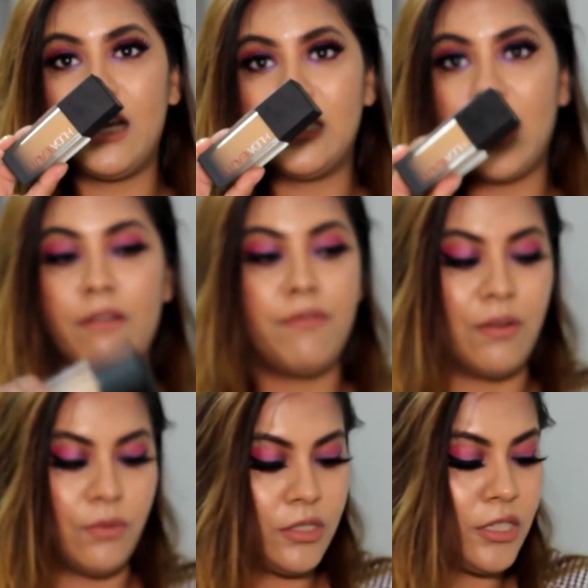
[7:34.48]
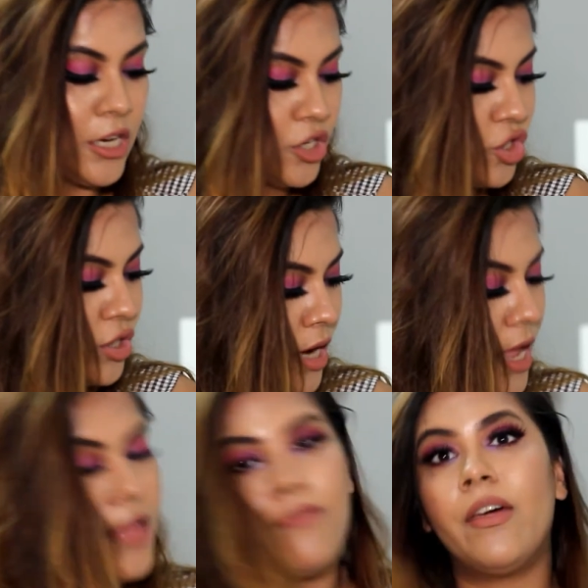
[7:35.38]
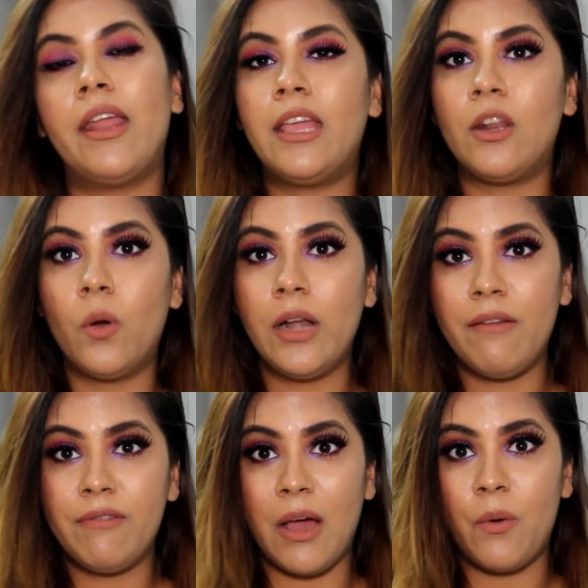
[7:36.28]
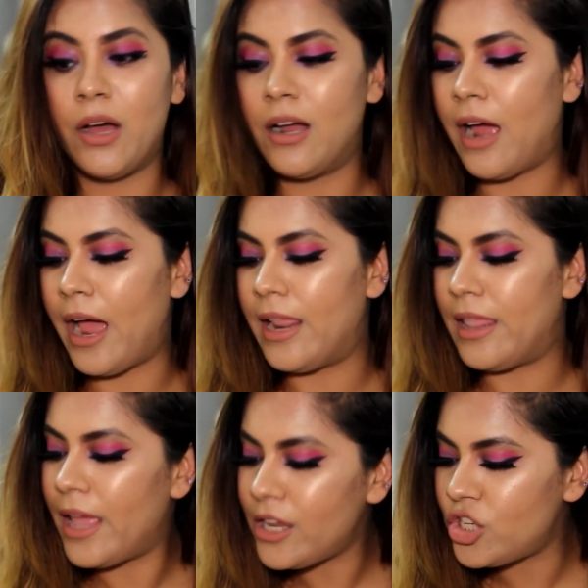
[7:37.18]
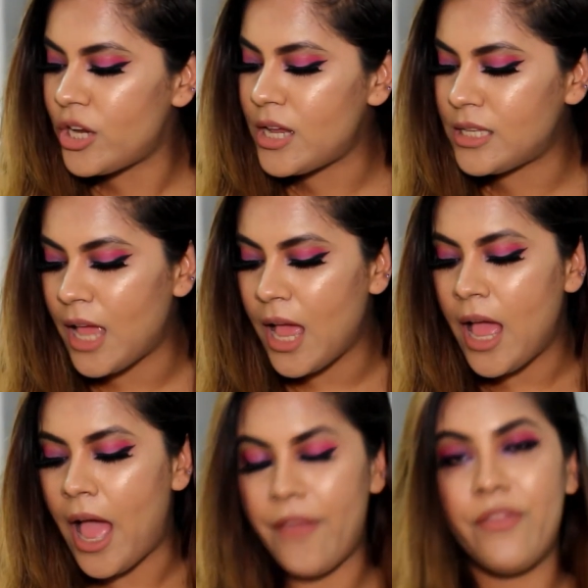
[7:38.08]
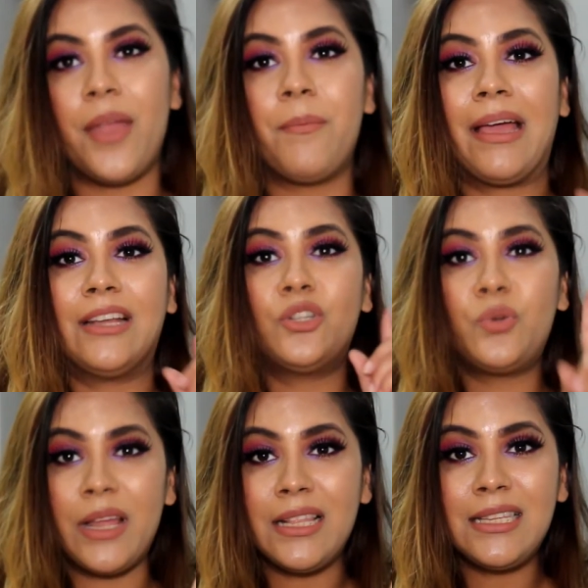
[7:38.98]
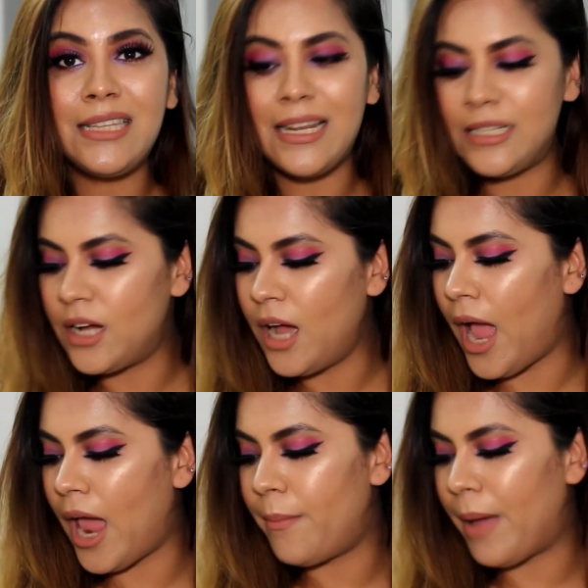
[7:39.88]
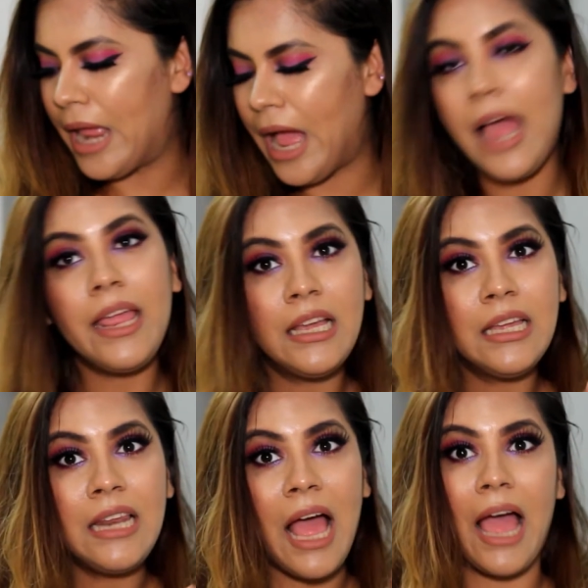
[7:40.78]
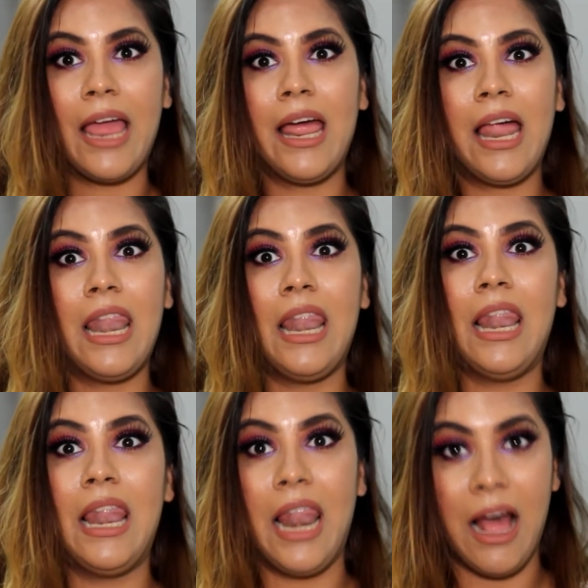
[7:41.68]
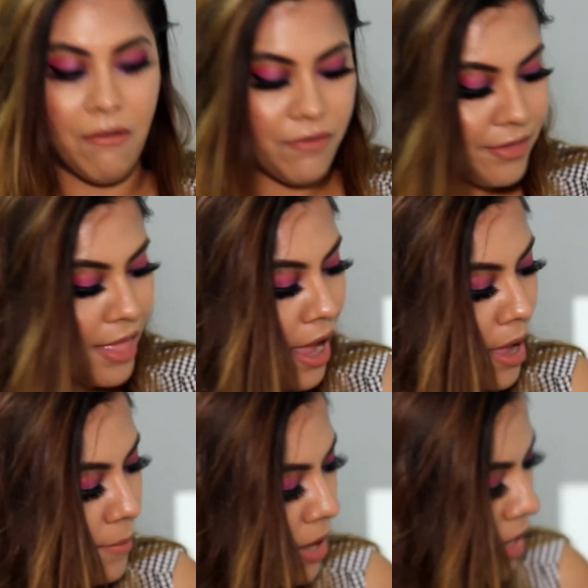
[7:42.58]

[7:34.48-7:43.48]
is her foundation, that I cannot live without her eyelashes. And then my Trendsetter and my Icon, I love them.